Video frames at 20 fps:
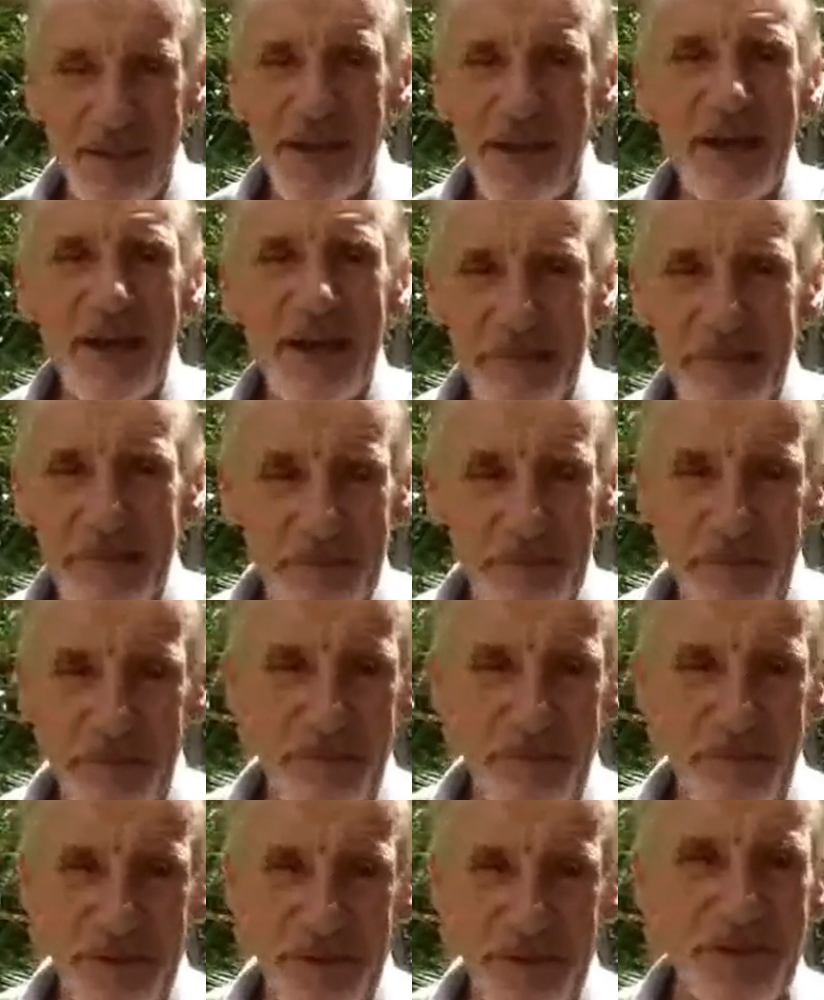the life
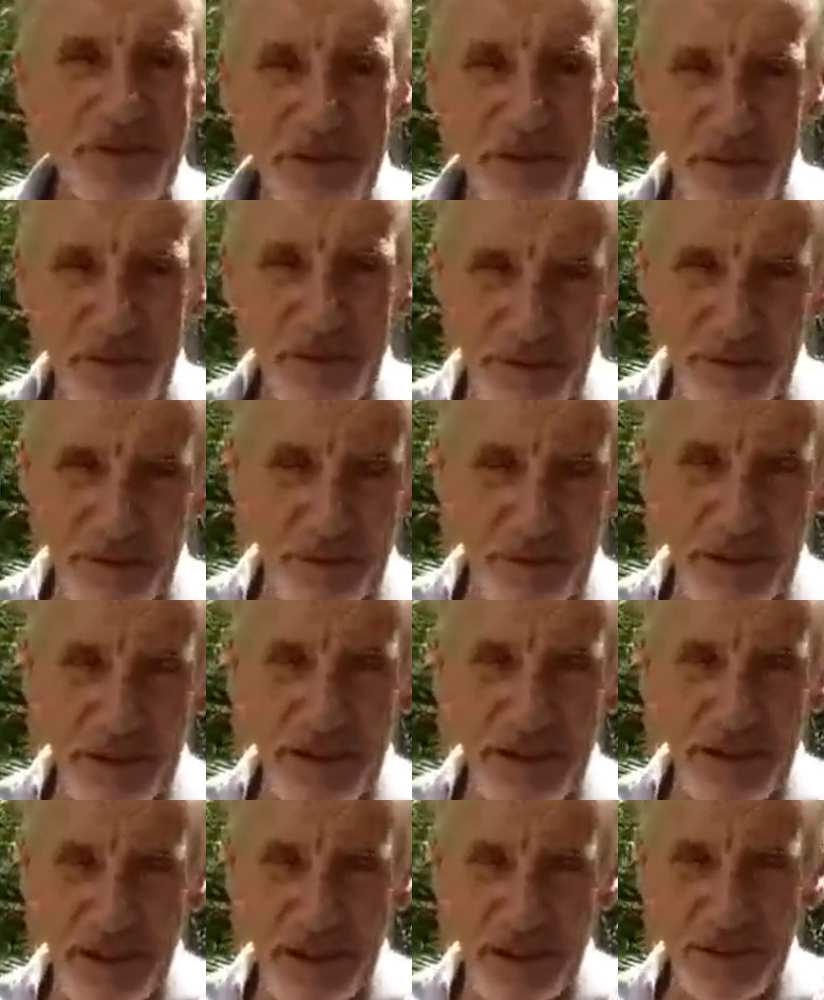was too
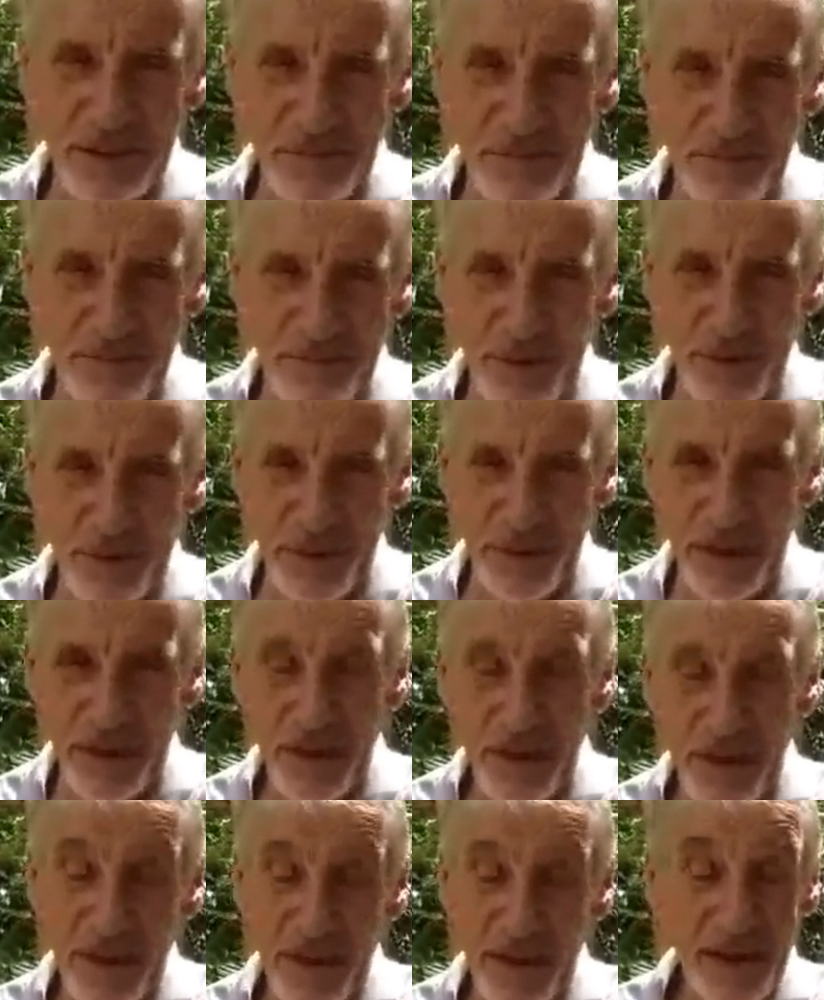over-regulated for
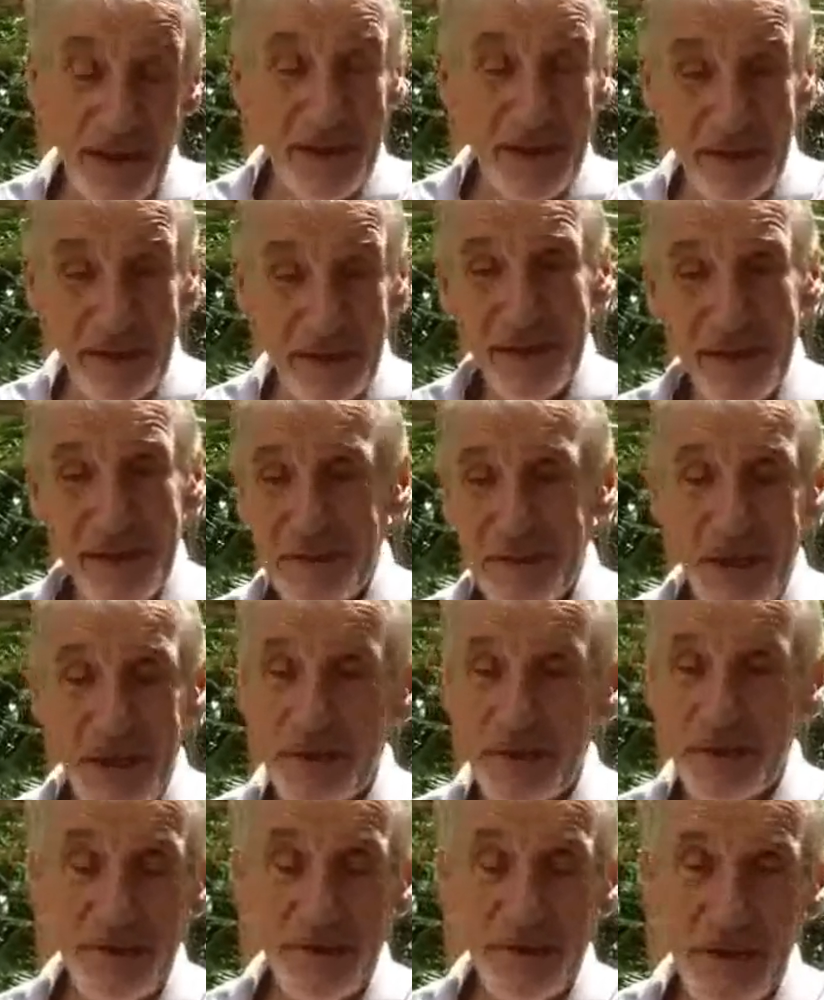me, and
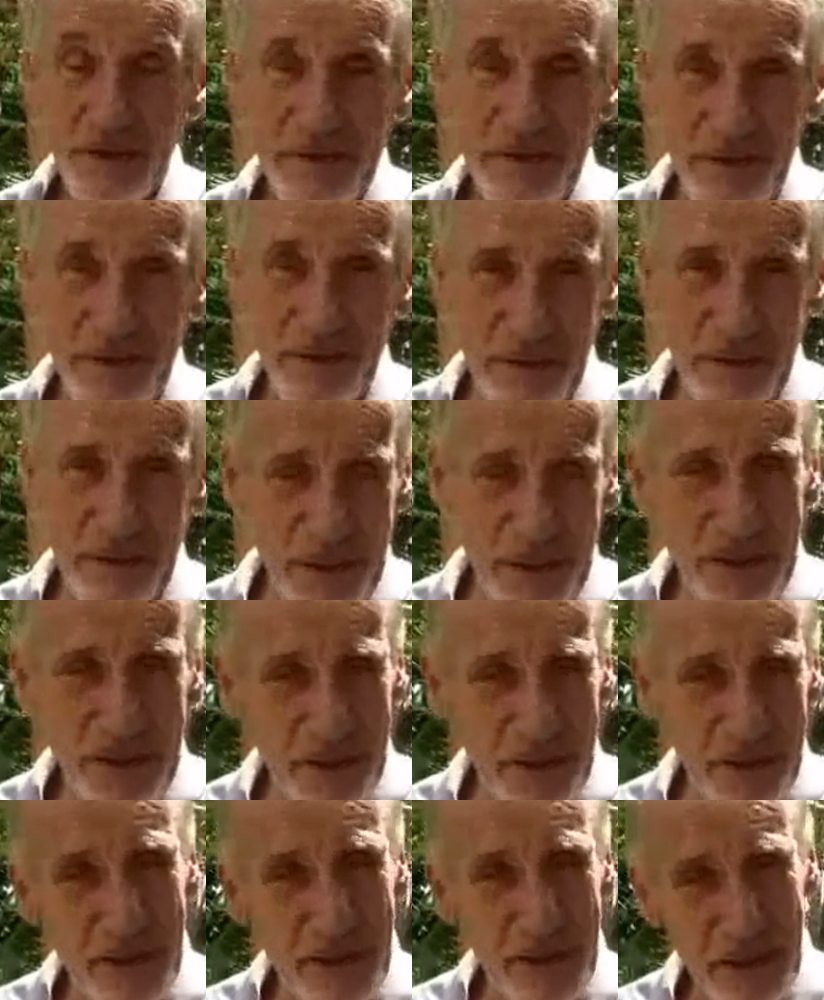I couldn't live on the
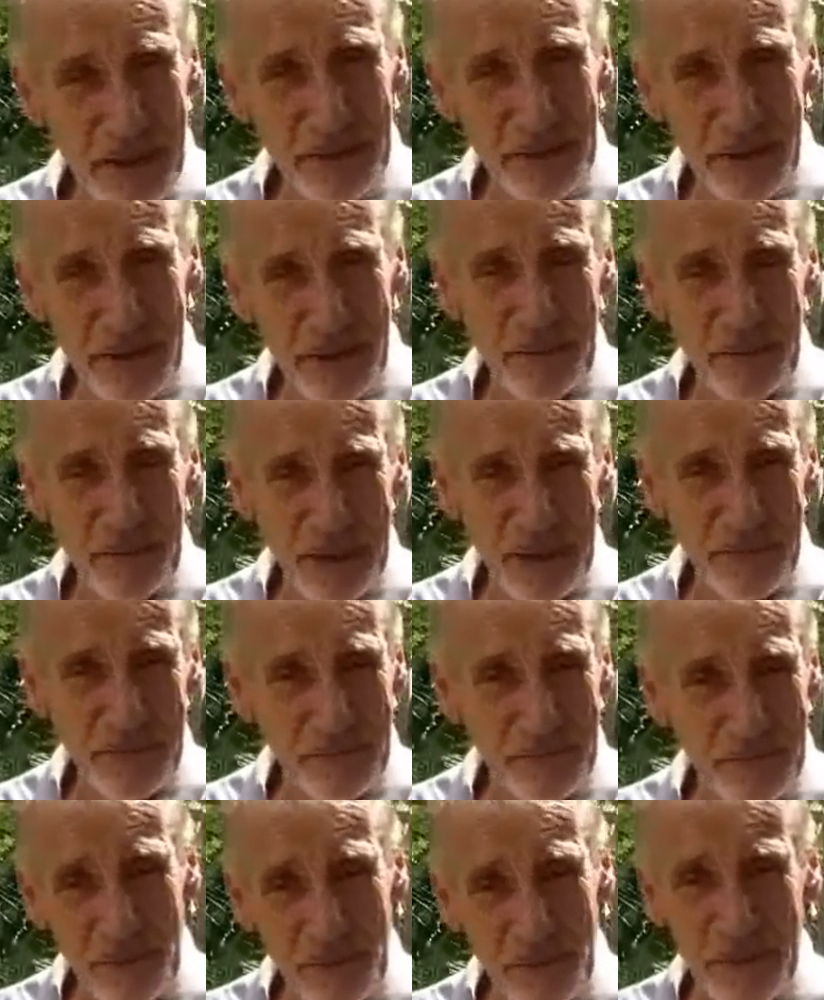money that I had coming
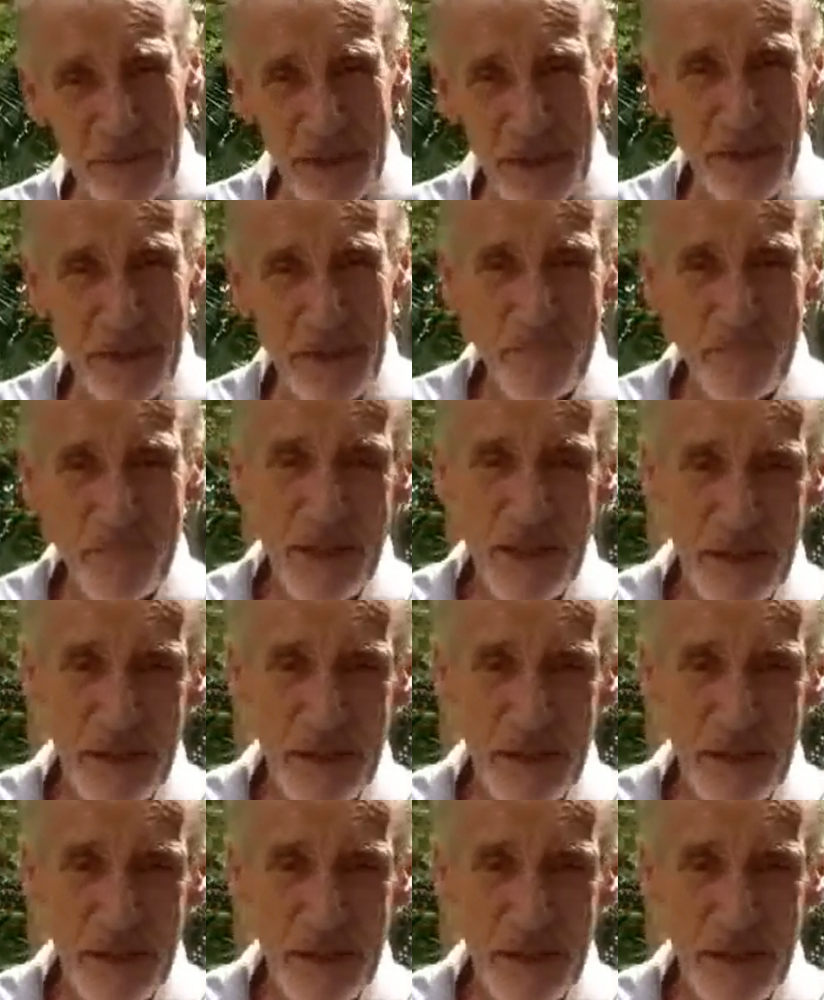in from my